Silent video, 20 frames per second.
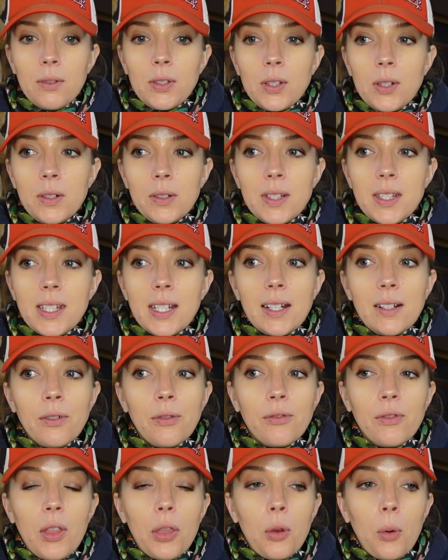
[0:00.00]
So instead of
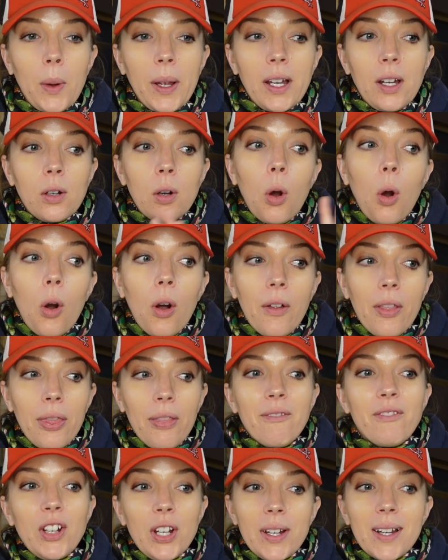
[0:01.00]
throwing out a
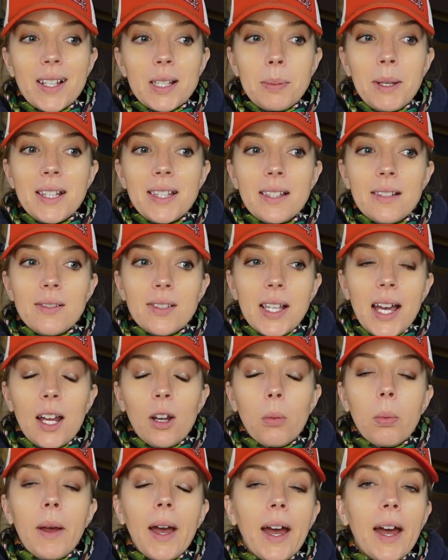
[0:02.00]
very expensive
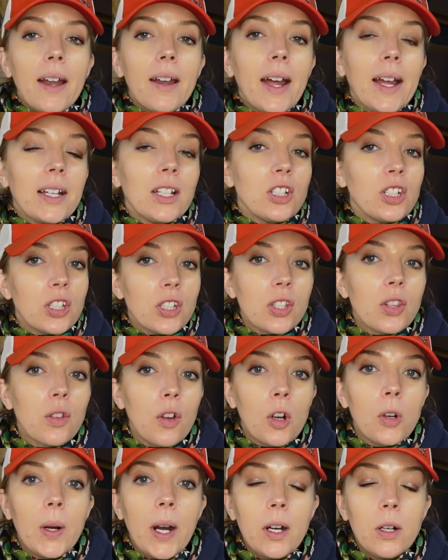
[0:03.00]
saddle pad, I can just
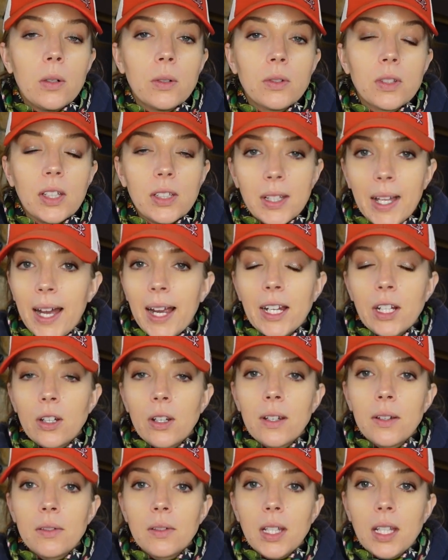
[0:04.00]
throw out the liner
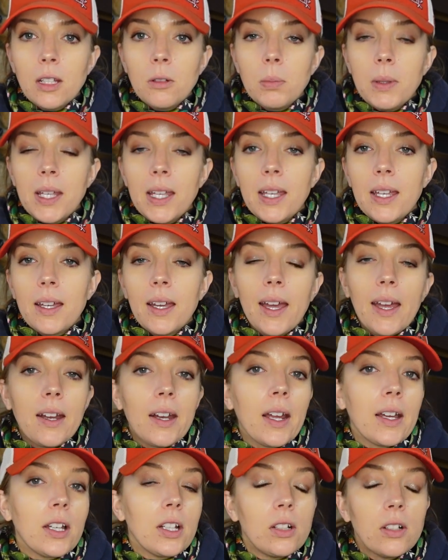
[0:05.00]
if need be, and
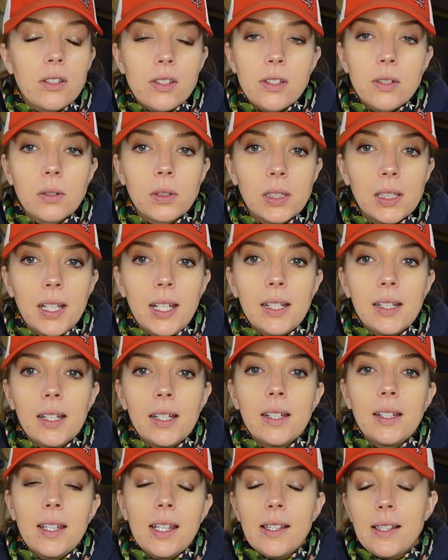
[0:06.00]
I can also clean
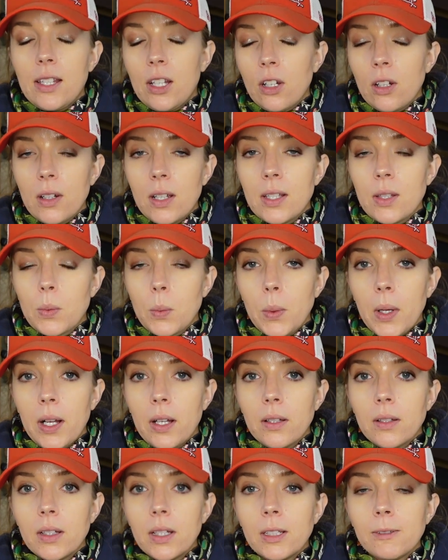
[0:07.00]
it easier as
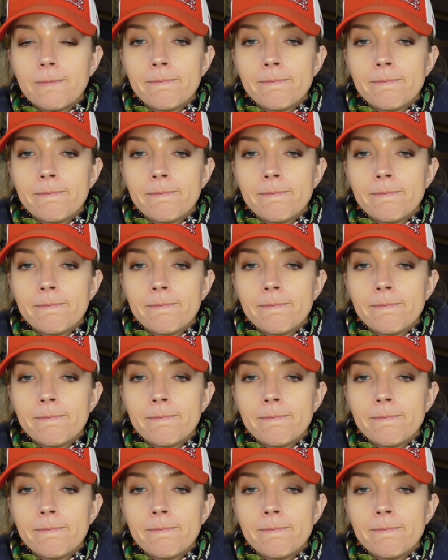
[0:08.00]
well.